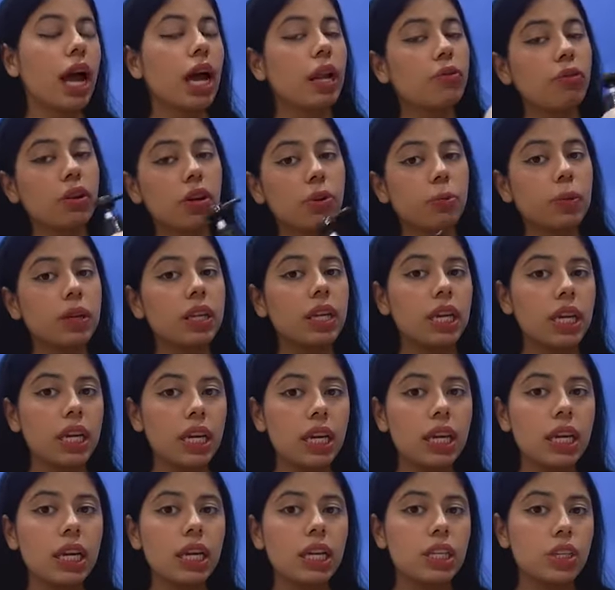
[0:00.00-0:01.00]
and vitamin
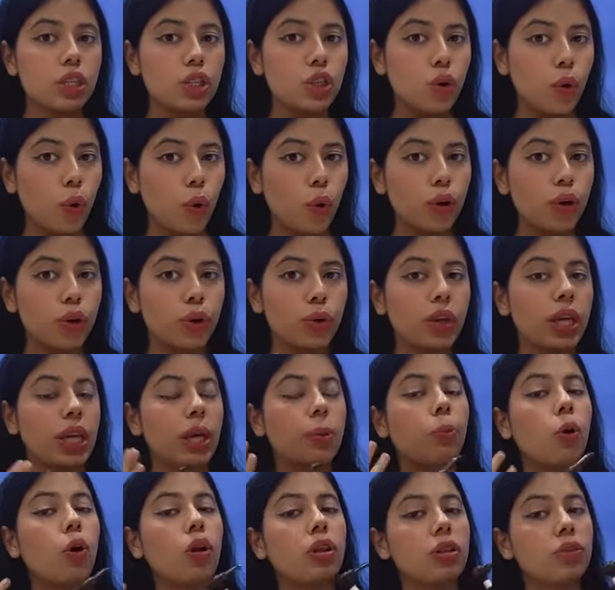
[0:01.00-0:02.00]
E is known to
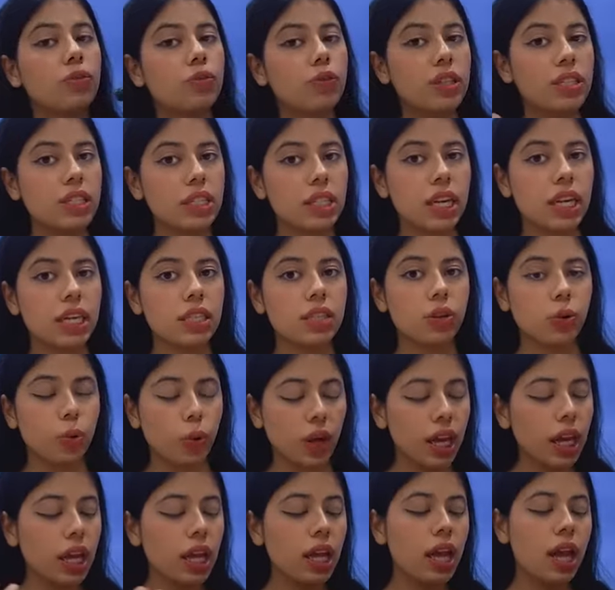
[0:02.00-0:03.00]
keep all the frizziness
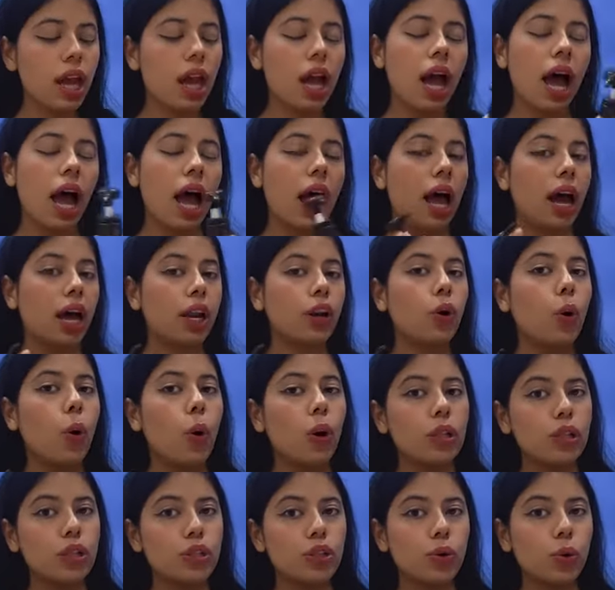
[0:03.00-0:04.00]
away and
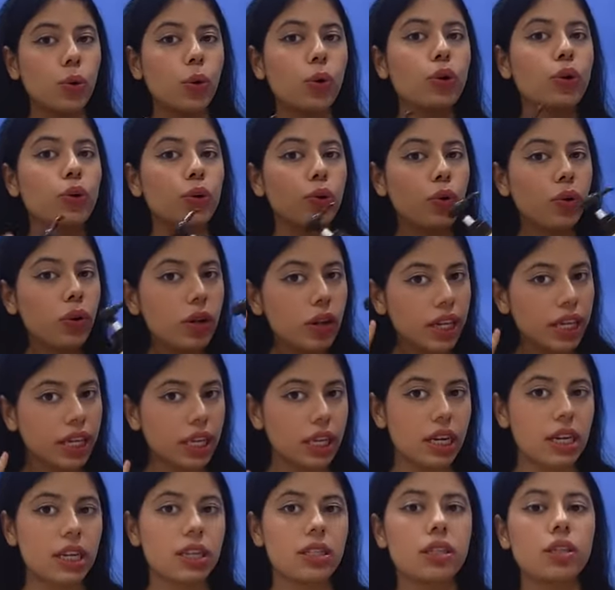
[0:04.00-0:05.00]
also to
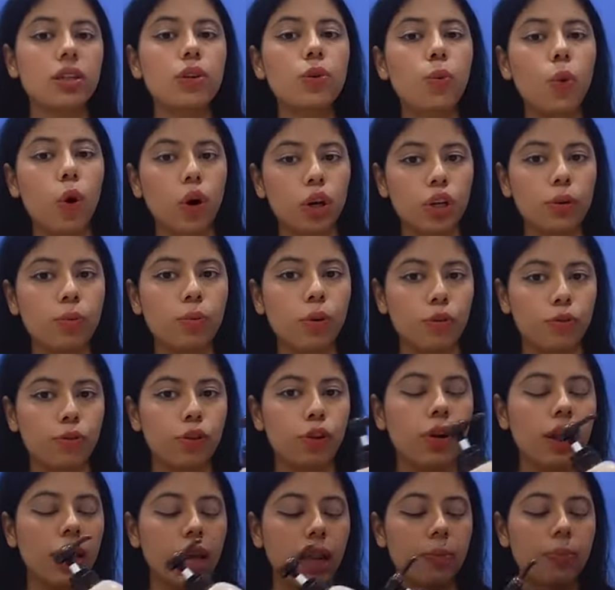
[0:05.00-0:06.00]
increase the volume
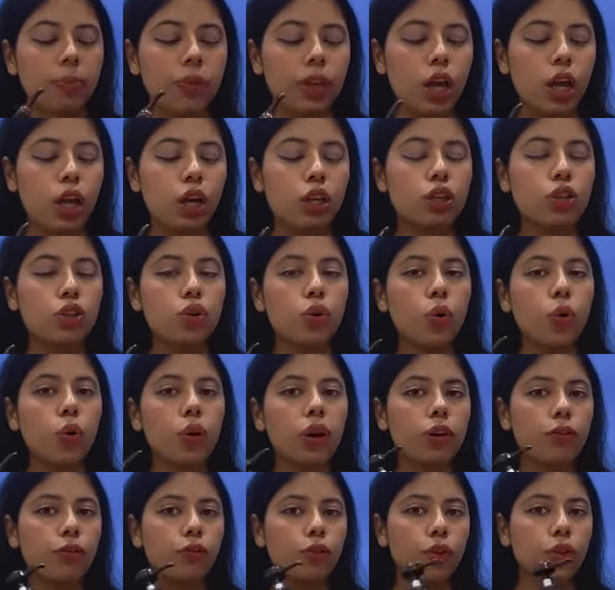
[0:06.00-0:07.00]
of your hair.
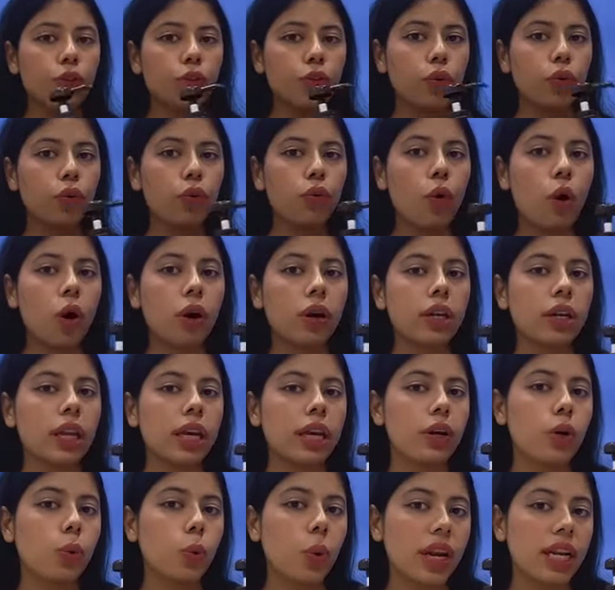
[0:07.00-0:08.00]
So if you want,
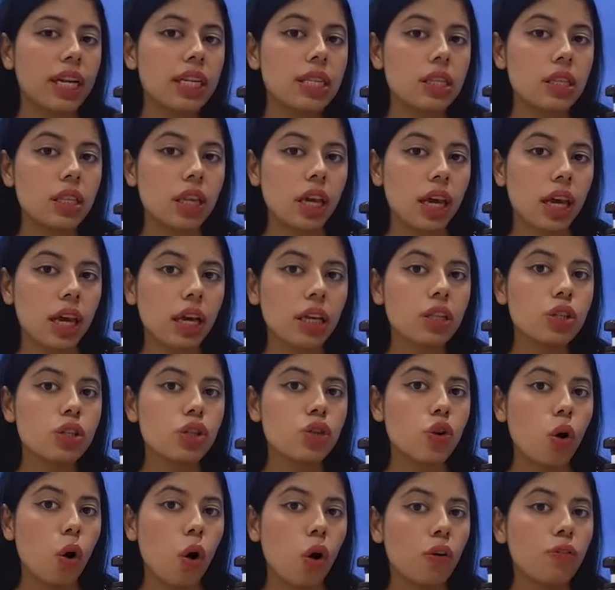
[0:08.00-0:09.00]
like, a very thick,
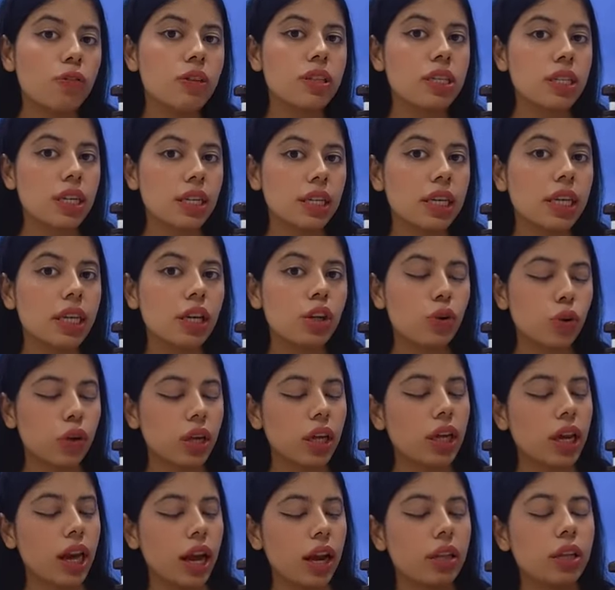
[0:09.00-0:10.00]
soft, silky
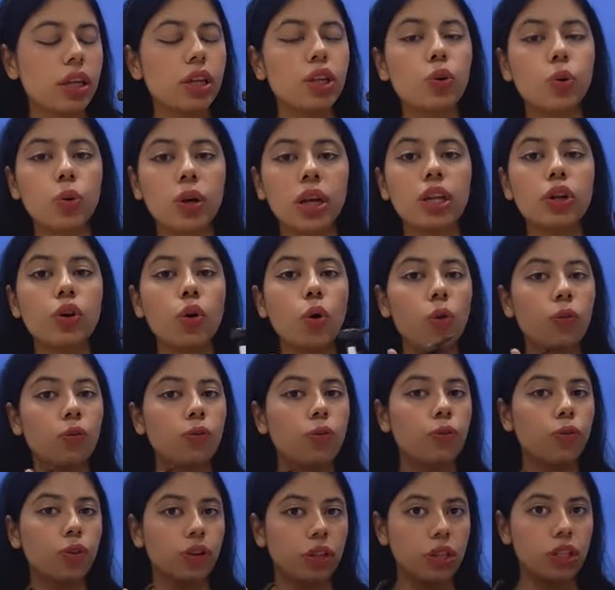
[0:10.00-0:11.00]
looking hair, then you can go
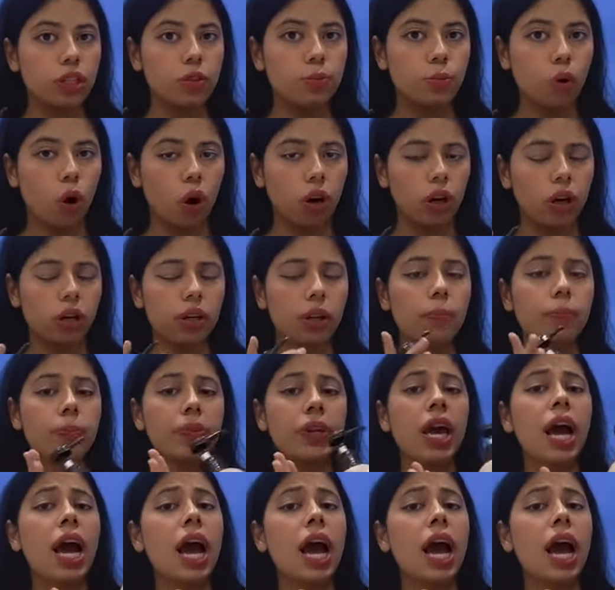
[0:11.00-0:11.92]
for this product.